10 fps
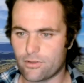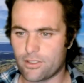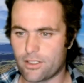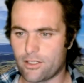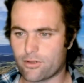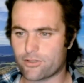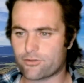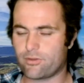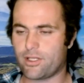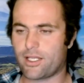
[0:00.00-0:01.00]
in the hill
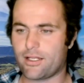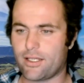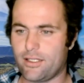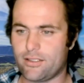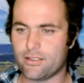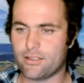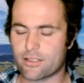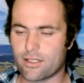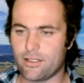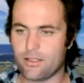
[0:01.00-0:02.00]
country where you can't get
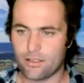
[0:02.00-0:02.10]
density.